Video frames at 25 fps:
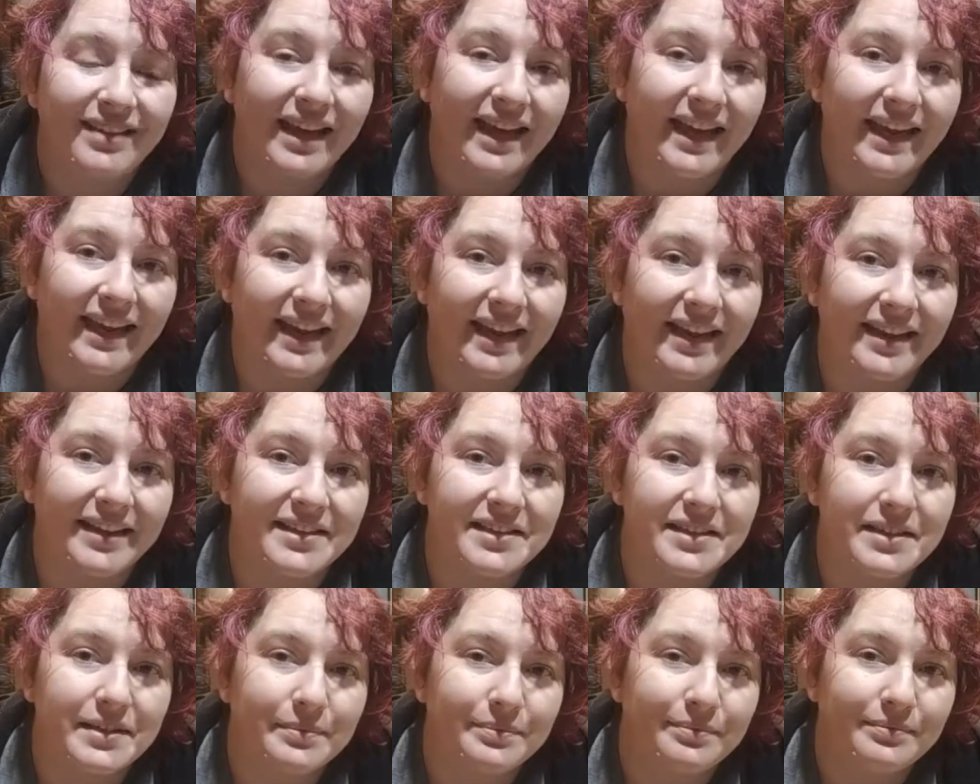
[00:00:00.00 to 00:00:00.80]
Hey
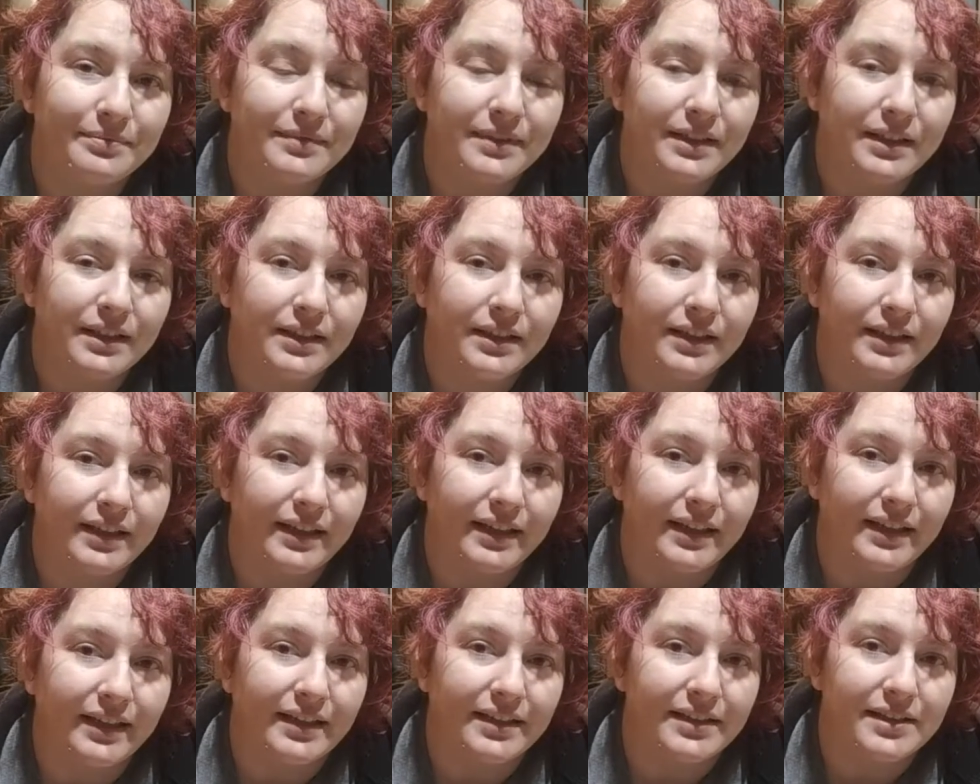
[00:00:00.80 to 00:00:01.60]
guys,
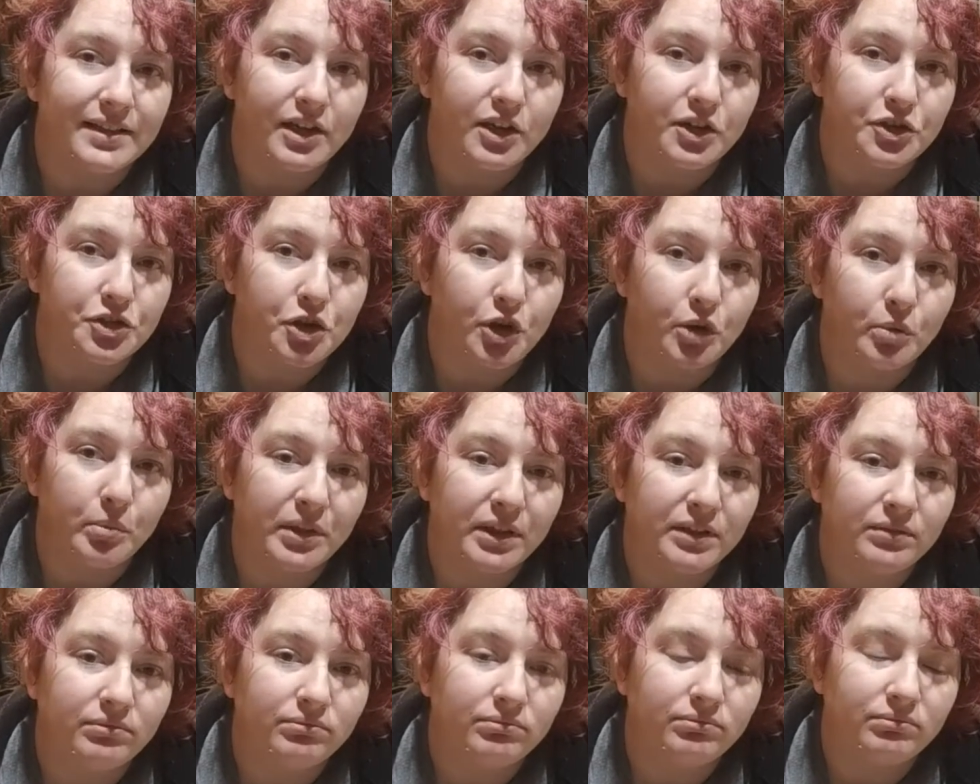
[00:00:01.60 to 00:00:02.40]
it's
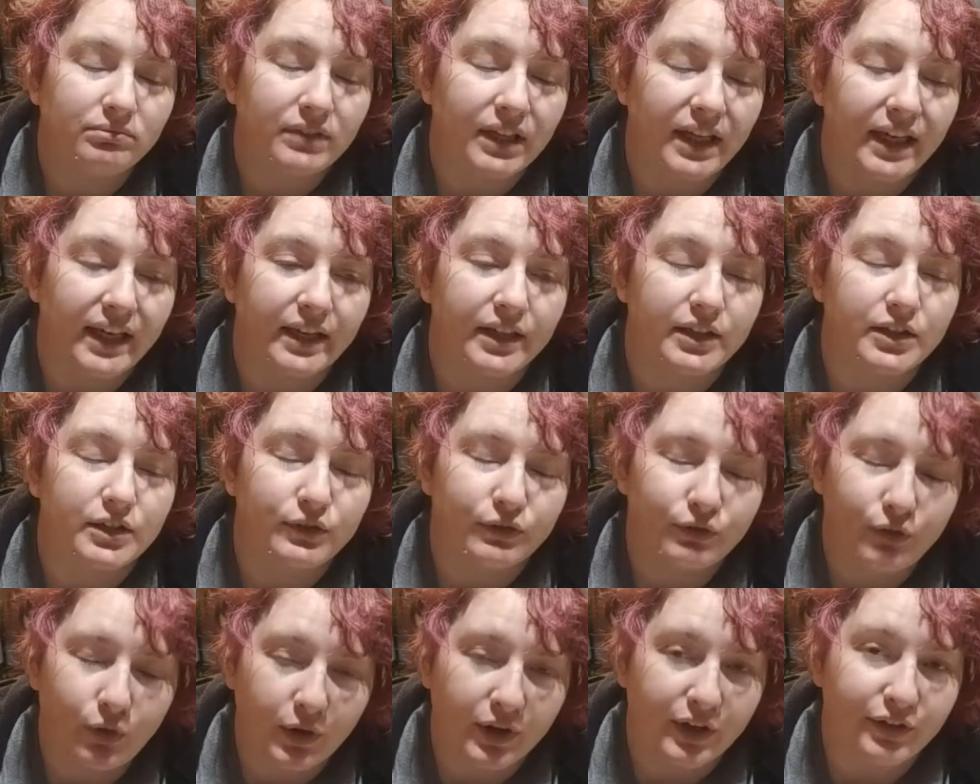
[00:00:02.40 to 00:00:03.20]
October. It's
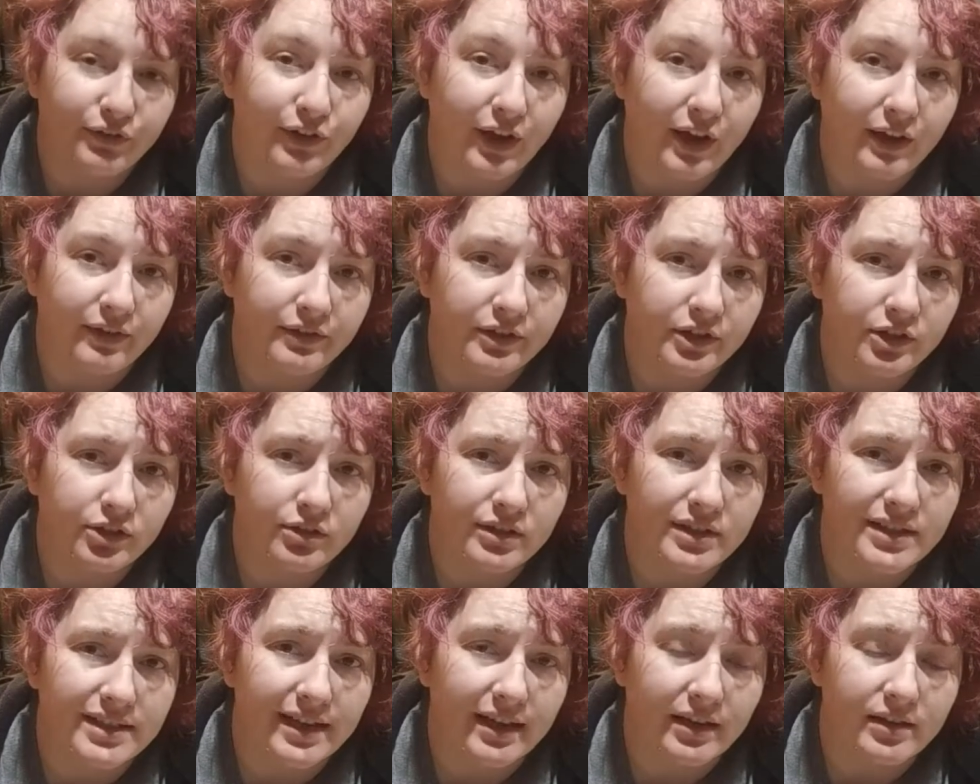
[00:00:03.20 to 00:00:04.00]
45
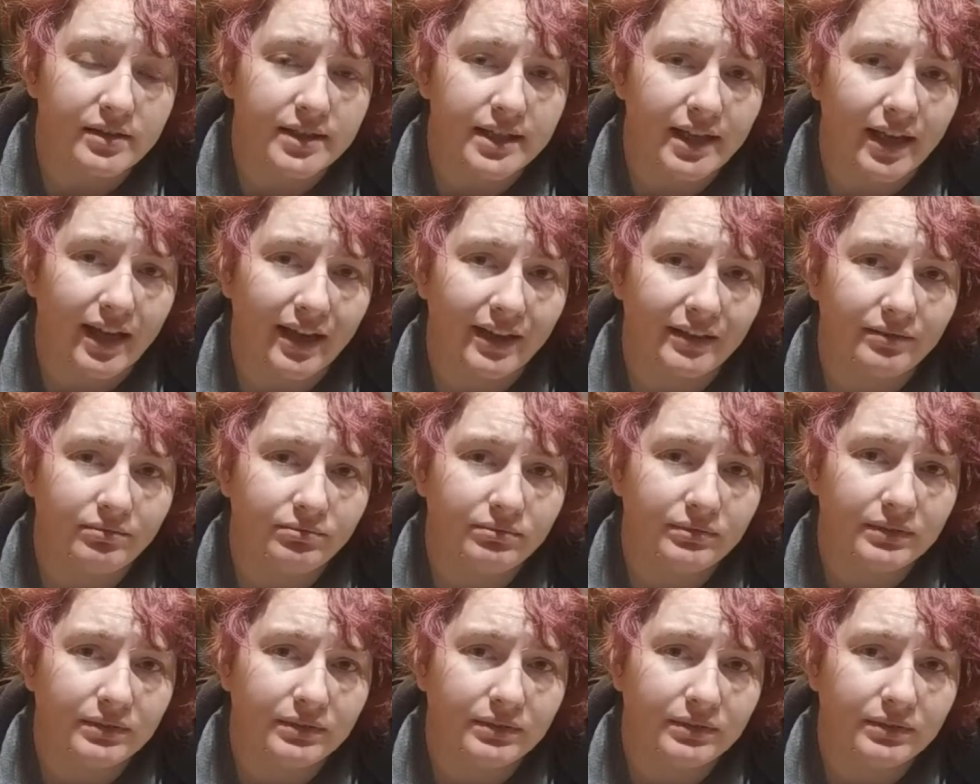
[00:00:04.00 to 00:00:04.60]
degrees outside.